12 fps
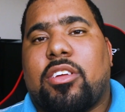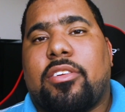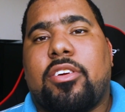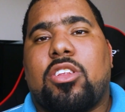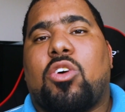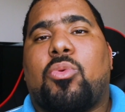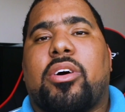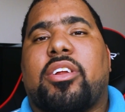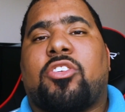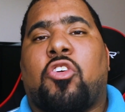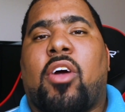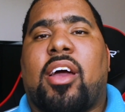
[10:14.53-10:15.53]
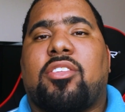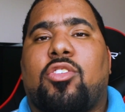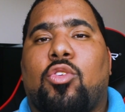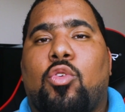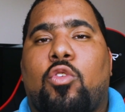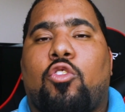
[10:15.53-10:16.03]
you don't want to try
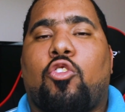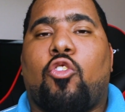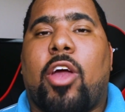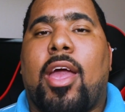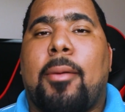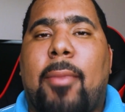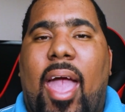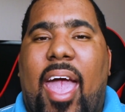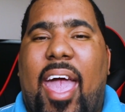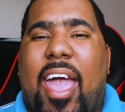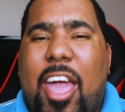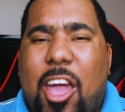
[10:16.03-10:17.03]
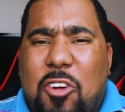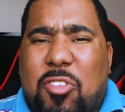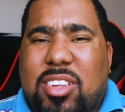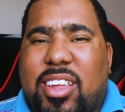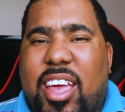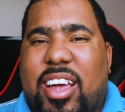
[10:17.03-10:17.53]
to cram
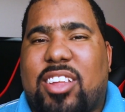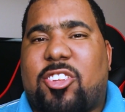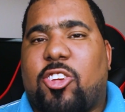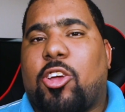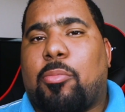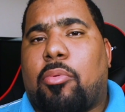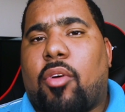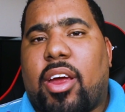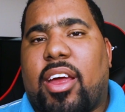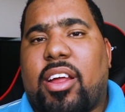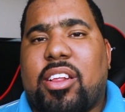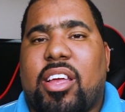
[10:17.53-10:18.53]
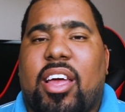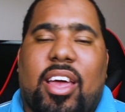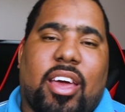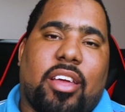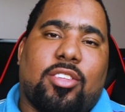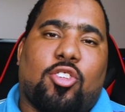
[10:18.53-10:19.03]
everything into your brain
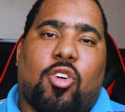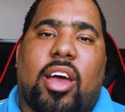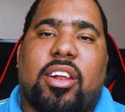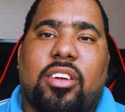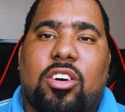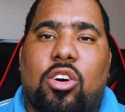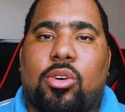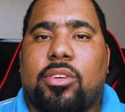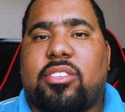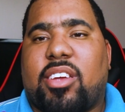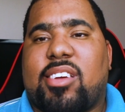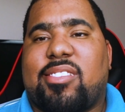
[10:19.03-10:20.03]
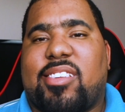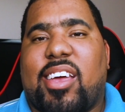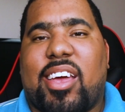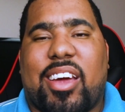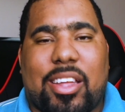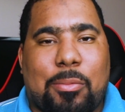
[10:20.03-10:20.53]
and try to go on test
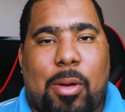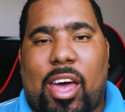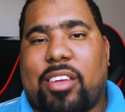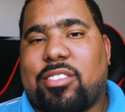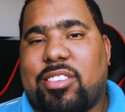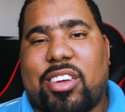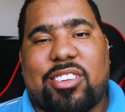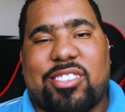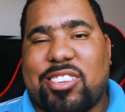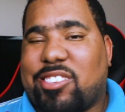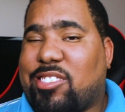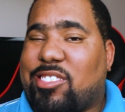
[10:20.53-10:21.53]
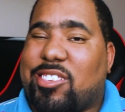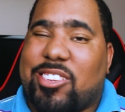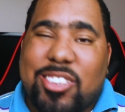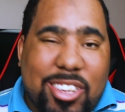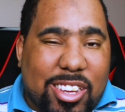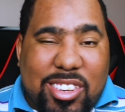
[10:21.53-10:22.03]
day and pass the test.
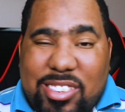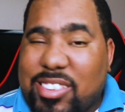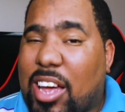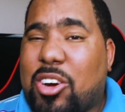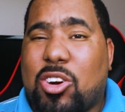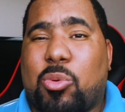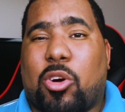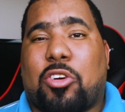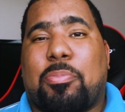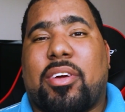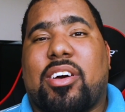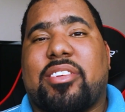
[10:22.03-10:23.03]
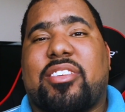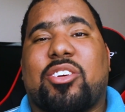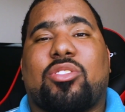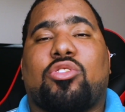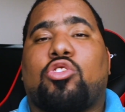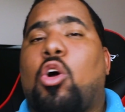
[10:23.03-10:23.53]
It's not going to work because there's
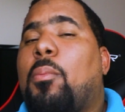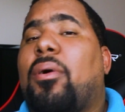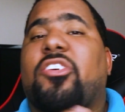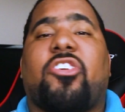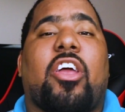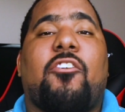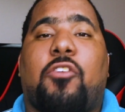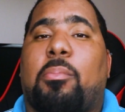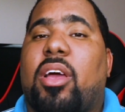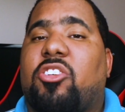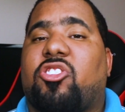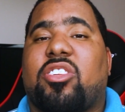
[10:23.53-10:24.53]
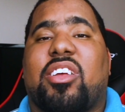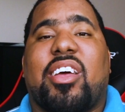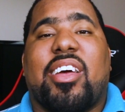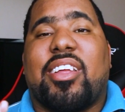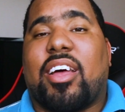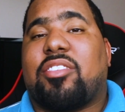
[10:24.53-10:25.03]
so much information
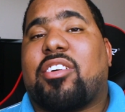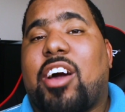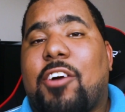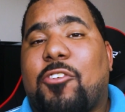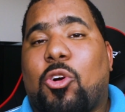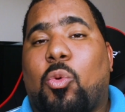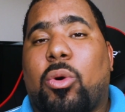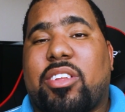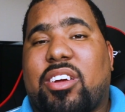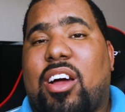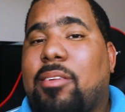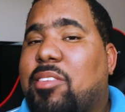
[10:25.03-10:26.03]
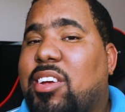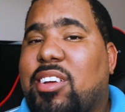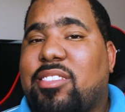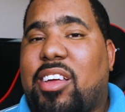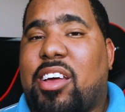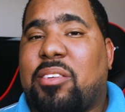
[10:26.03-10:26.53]
that's covered with the CompTIA
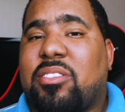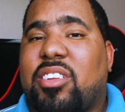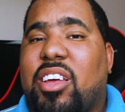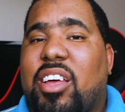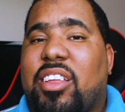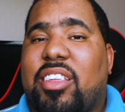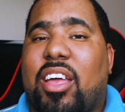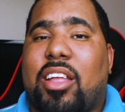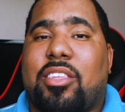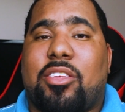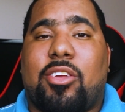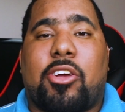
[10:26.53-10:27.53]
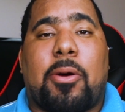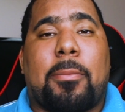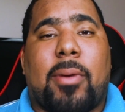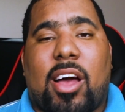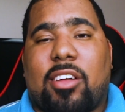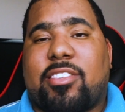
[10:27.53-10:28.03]
exams that you're
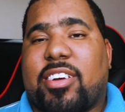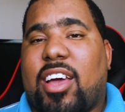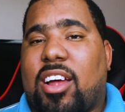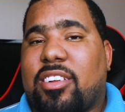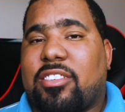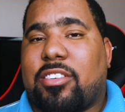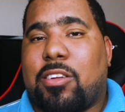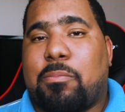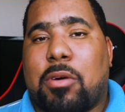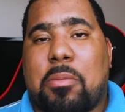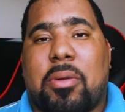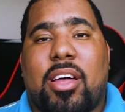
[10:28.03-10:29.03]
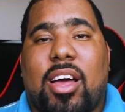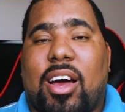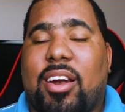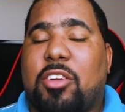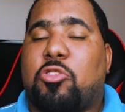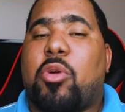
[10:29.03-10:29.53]
bound to kind of slip up.
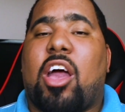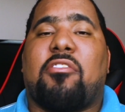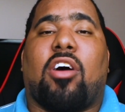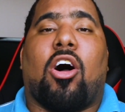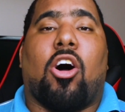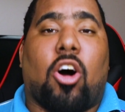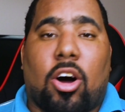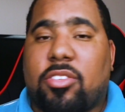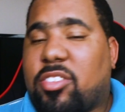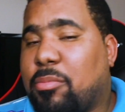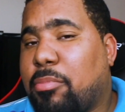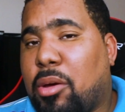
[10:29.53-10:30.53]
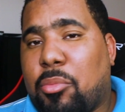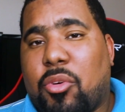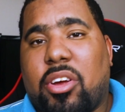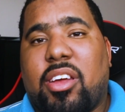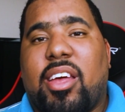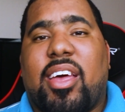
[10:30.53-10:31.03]
Unless you have an awesome
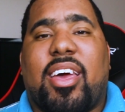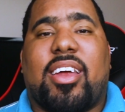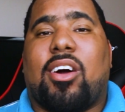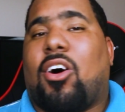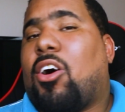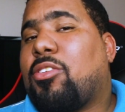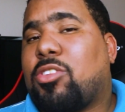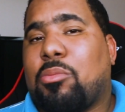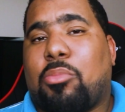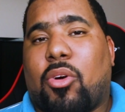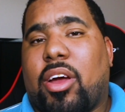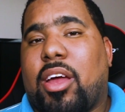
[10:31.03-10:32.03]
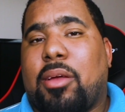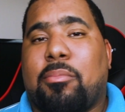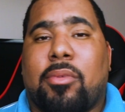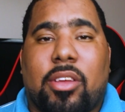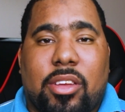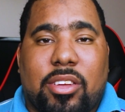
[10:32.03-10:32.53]
memory and an awesome brain,
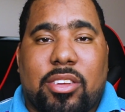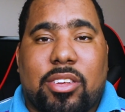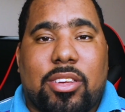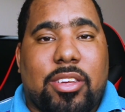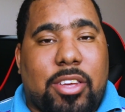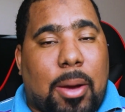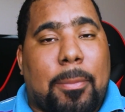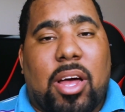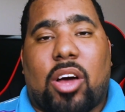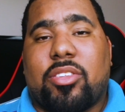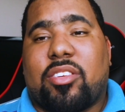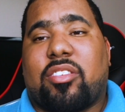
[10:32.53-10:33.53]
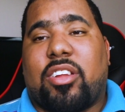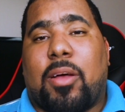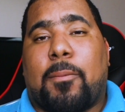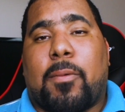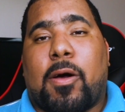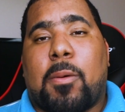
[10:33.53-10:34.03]
you're bound to
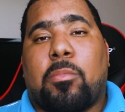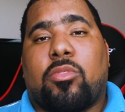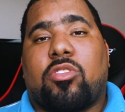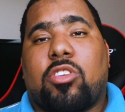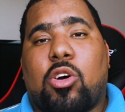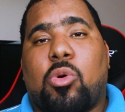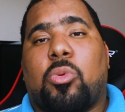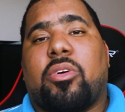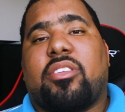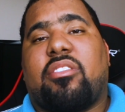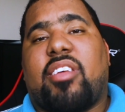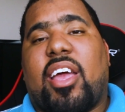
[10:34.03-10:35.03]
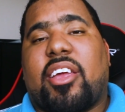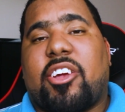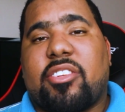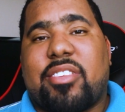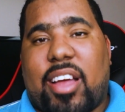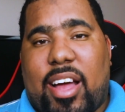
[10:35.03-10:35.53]
slip up. So take
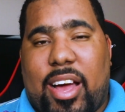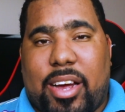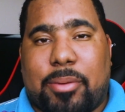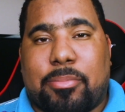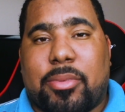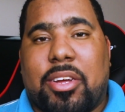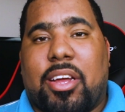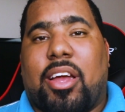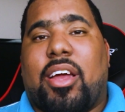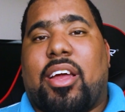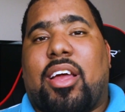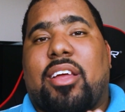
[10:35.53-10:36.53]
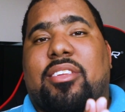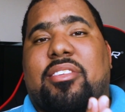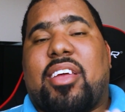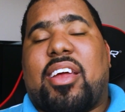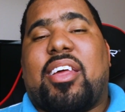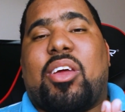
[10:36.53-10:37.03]
your time,
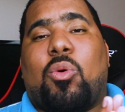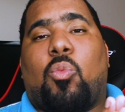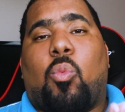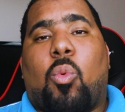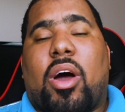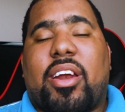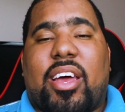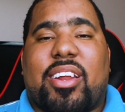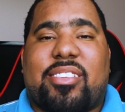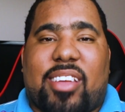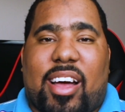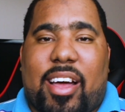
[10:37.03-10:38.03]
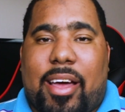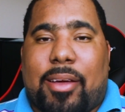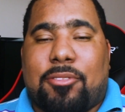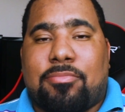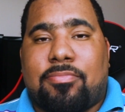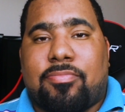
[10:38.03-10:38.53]
study one at a
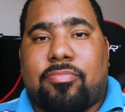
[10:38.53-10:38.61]
time,